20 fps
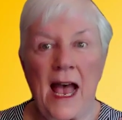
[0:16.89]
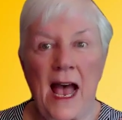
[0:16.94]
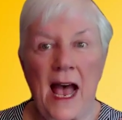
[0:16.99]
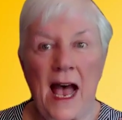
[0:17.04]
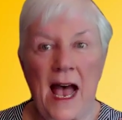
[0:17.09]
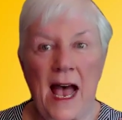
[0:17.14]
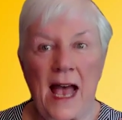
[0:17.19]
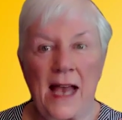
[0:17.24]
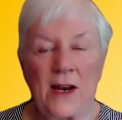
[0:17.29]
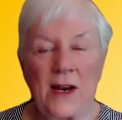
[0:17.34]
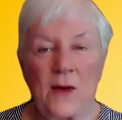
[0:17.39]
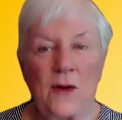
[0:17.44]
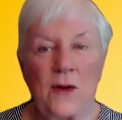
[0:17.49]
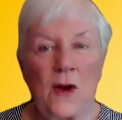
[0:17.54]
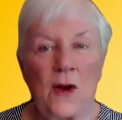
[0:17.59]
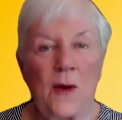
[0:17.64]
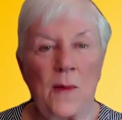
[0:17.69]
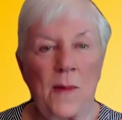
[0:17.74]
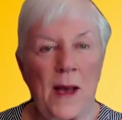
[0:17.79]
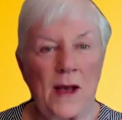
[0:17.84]
I don't
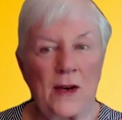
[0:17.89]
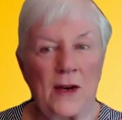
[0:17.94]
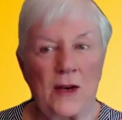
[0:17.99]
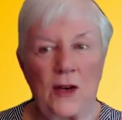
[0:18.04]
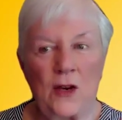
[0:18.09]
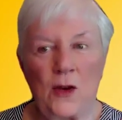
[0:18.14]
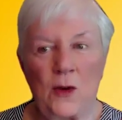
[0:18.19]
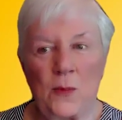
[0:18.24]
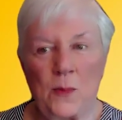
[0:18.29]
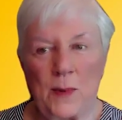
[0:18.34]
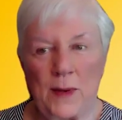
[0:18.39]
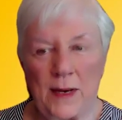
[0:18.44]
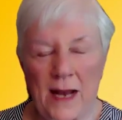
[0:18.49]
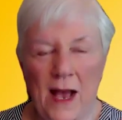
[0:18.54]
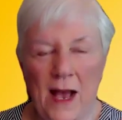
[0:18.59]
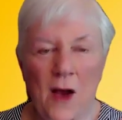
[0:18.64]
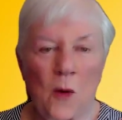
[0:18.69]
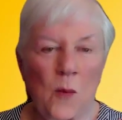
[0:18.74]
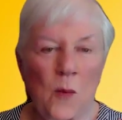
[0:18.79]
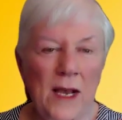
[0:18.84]
know about you, but
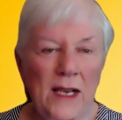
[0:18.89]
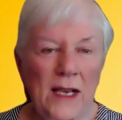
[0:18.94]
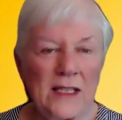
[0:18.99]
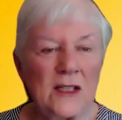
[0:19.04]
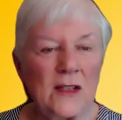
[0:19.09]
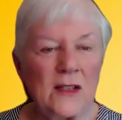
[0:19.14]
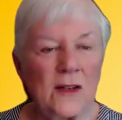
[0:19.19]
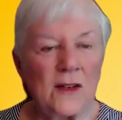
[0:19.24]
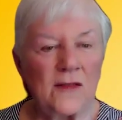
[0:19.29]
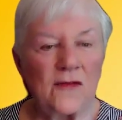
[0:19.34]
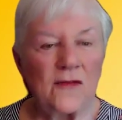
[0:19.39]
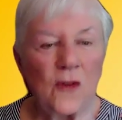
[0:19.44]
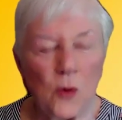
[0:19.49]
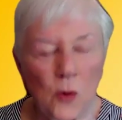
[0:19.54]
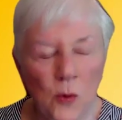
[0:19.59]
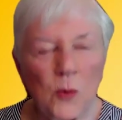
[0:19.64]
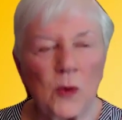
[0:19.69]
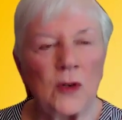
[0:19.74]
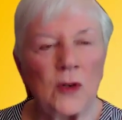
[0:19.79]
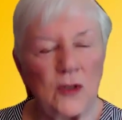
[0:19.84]
I always look
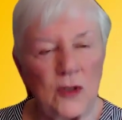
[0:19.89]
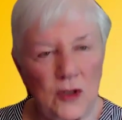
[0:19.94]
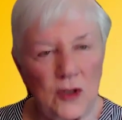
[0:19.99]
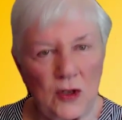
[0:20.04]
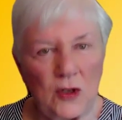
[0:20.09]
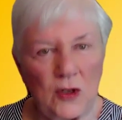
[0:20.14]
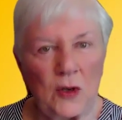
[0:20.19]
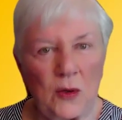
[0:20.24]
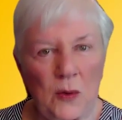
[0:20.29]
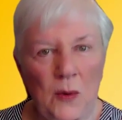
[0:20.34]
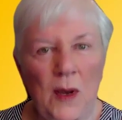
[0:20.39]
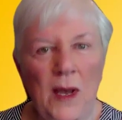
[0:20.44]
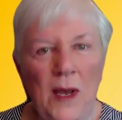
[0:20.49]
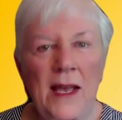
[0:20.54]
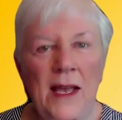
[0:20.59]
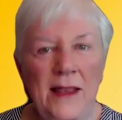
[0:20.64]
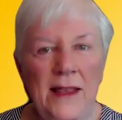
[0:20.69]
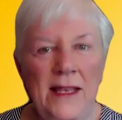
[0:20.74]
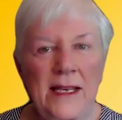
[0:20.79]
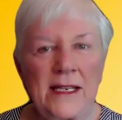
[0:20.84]
forward to
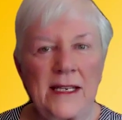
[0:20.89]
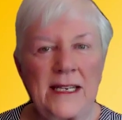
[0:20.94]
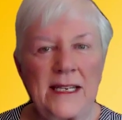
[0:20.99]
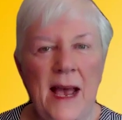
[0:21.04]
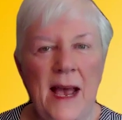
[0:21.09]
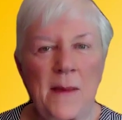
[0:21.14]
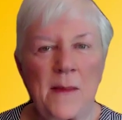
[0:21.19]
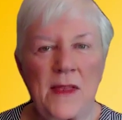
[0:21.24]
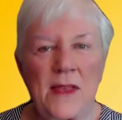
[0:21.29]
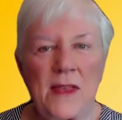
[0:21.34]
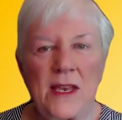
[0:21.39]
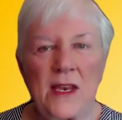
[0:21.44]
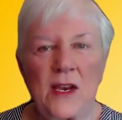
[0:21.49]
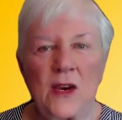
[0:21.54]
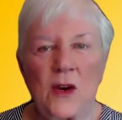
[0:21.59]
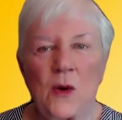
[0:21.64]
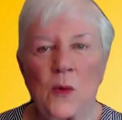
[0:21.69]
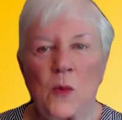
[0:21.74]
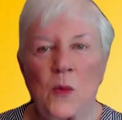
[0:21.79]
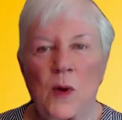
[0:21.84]
this time of the
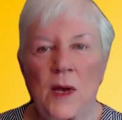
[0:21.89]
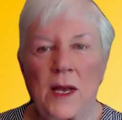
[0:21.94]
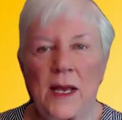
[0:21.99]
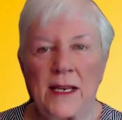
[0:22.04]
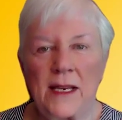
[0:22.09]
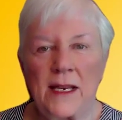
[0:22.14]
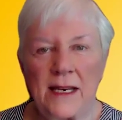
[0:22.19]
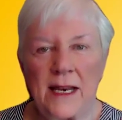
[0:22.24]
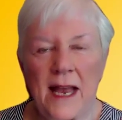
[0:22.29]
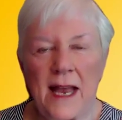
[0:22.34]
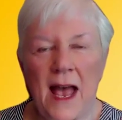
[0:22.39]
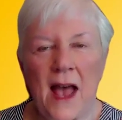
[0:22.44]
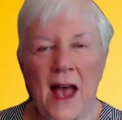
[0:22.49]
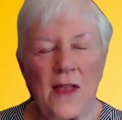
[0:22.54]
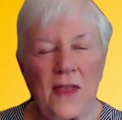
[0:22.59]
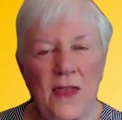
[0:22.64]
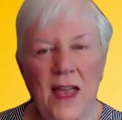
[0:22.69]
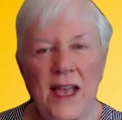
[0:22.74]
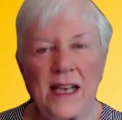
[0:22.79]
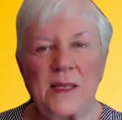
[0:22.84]
year when
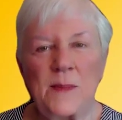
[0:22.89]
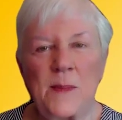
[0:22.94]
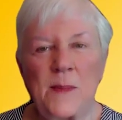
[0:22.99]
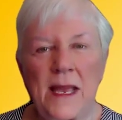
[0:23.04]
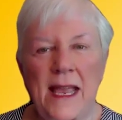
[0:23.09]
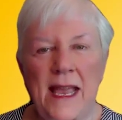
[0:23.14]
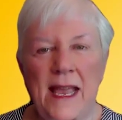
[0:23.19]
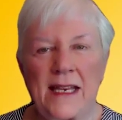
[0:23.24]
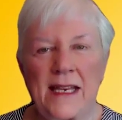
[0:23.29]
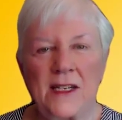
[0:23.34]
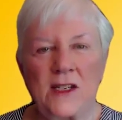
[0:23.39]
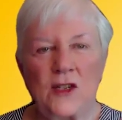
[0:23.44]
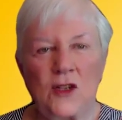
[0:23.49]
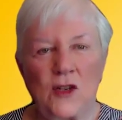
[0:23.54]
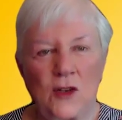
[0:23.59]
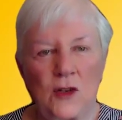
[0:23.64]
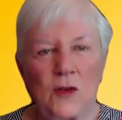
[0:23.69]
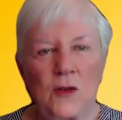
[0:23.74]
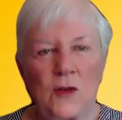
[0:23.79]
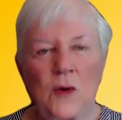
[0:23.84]
things begin
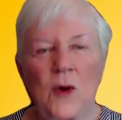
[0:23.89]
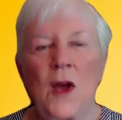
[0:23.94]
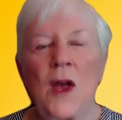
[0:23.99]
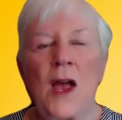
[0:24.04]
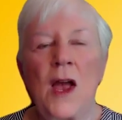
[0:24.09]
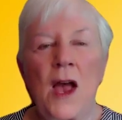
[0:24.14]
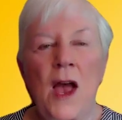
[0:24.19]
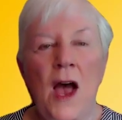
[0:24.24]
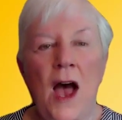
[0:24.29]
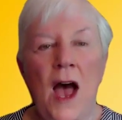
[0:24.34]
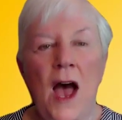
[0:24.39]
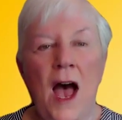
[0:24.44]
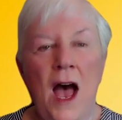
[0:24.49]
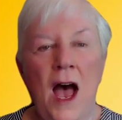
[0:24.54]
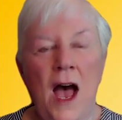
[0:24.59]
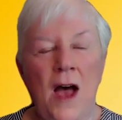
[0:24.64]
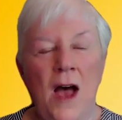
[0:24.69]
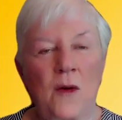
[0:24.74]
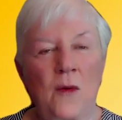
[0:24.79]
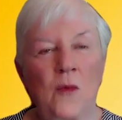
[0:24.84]
to
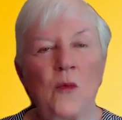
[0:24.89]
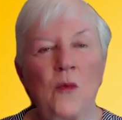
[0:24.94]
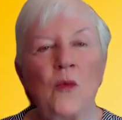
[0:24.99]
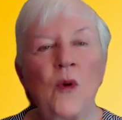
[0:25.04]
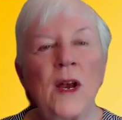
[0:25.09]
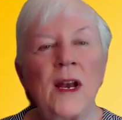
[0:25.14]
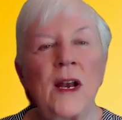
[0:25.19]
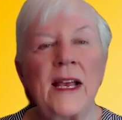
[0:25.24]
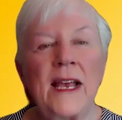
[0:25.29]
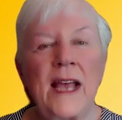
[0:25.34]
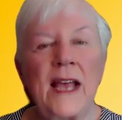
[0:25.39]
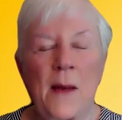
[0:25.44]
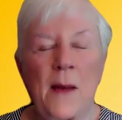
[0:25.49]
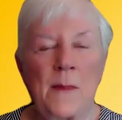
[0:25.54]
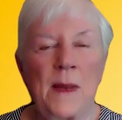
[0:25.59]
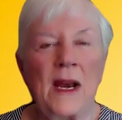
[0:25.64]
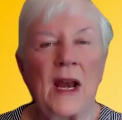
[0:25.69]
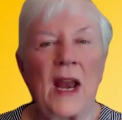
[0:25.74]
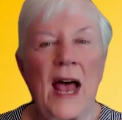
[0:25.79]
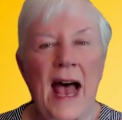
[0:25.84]
really
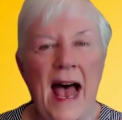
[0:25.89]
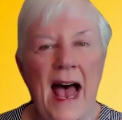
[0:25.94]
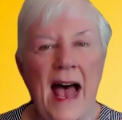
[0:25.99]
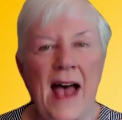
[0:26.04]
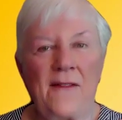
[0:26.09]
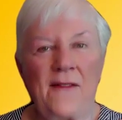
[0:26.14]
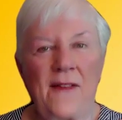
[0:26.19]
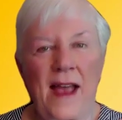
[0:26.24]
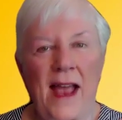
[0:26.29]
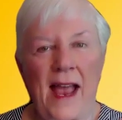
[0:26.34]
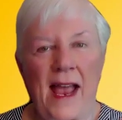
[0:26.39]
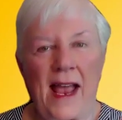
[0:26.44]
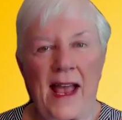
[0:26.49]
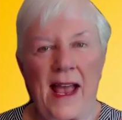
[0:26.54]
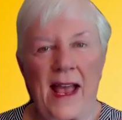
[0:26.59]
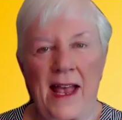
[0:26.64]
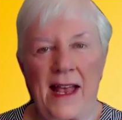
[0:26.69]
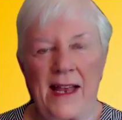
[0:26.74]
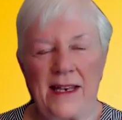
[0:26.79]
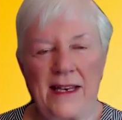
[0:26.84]
come alive
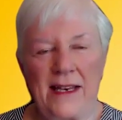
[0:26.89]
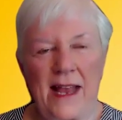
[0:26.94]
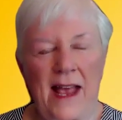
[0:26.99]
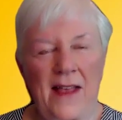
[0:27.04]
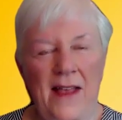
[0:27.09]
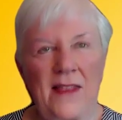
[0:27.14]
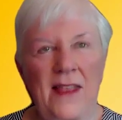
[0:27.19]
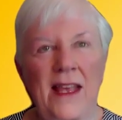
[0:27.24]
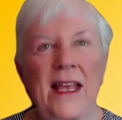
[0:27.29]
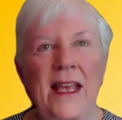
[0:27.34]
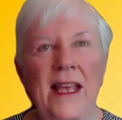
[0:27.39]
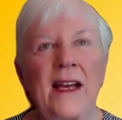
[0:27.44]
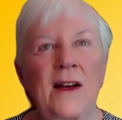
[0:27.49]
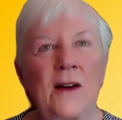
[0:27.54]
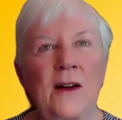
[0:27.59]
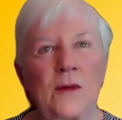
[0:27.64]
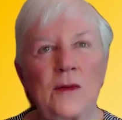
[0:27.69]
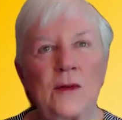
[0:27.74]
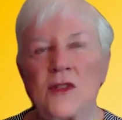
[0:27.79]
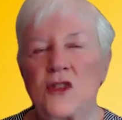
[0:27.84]
and the
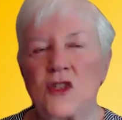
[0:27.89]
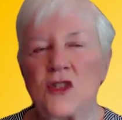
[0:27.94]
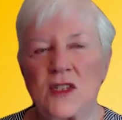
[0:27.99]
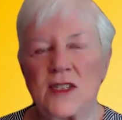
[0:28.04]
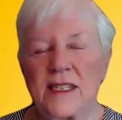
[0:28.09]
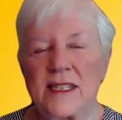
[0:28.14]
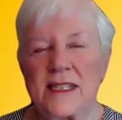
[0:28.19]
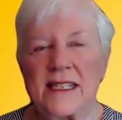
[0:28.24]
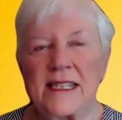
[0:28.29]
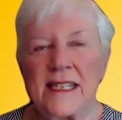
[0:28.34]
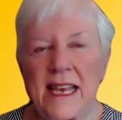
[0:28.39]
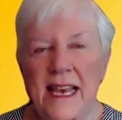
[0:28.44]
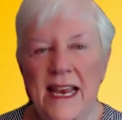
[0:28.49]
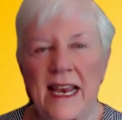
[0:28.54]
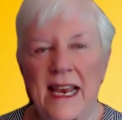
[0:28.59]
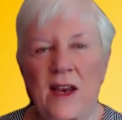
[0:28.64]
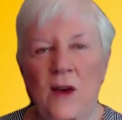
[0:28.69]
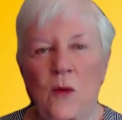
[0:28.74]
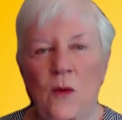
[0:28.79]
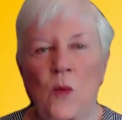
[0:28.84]
hills just
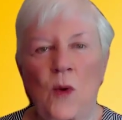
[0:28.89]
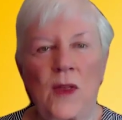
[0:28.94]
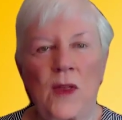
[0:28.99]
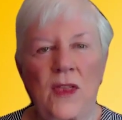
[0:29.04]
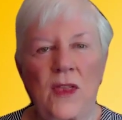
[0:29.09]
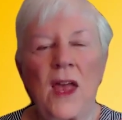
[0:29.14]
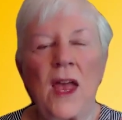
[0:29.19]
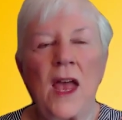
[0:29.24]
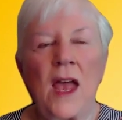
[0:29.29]
sing with